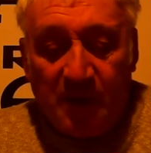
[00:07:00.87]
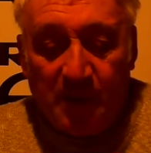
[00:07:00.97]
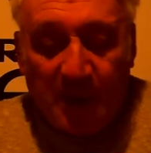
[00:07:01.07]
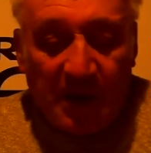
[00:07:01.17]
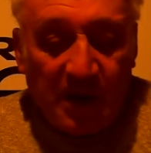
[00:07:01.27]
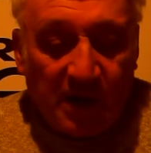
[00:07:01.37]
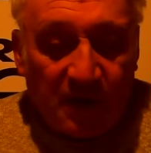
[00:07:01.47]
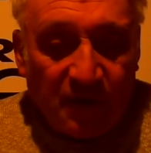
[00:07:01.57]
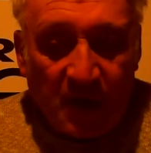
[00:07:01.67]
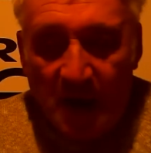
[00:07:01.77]

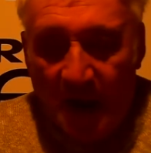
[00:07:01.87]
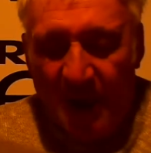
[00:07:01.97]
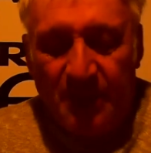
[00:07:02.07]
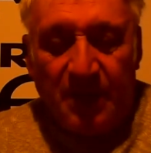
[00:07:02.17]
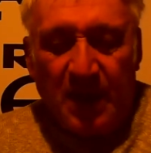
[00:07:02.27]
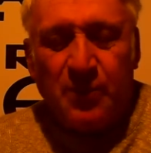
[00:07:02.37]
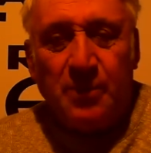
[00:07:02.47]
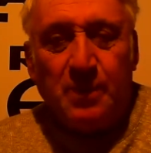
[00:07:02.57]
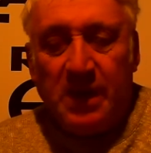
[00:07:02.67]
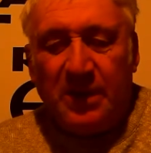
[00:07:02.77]
penalised, and that
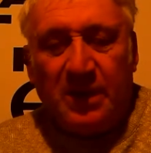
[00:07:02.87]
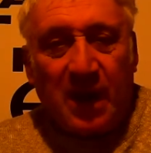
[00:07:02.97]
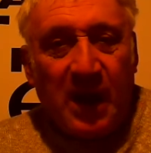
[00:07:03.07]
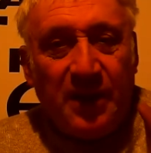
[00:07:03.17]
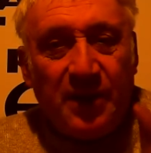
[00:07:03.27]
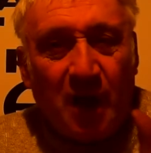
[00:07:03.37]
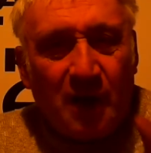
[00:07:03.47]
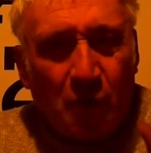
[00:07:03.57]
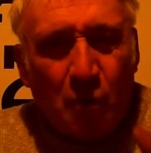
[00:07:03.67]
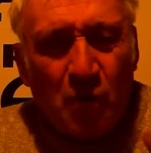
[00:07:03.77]
would mean that
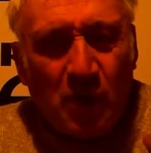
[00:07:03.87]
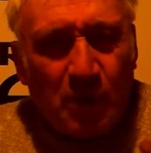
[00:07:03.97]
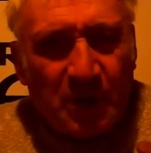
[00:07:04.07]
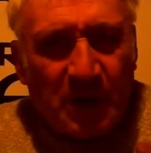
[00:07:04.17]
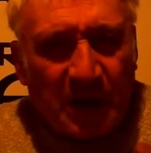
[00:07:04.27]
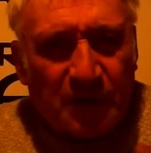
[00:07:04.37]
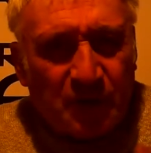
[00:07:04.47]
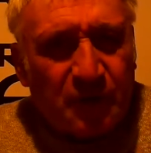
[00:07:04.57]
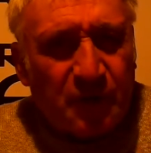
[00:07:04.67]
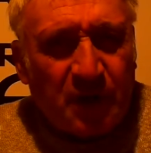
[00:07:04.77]
not only will
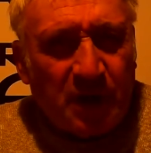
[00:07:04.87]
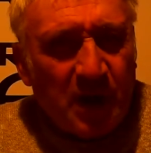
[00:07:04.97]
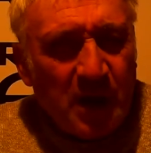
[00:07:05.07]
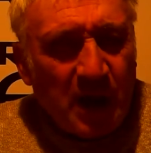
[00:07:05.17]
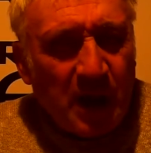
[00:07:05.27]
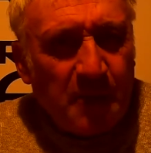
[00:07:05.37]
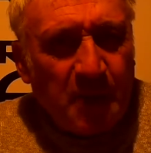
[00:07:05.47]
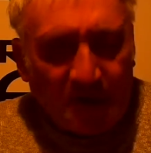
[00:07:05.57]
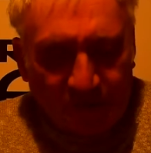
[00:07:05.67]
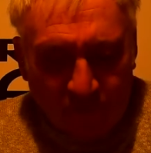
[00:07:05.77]
electricity
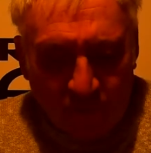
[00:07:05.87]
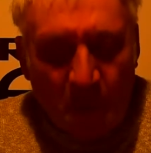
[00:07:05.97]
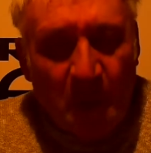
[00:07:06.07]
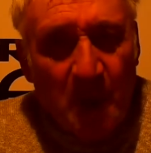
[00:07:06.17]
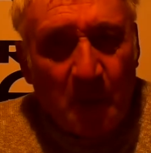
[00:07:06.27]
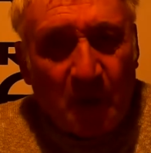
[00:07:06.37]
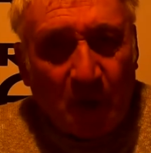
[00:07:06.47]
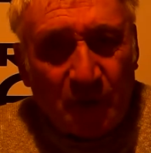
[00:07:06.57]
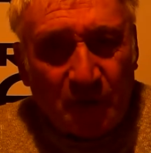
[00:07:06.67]
prices go up, but other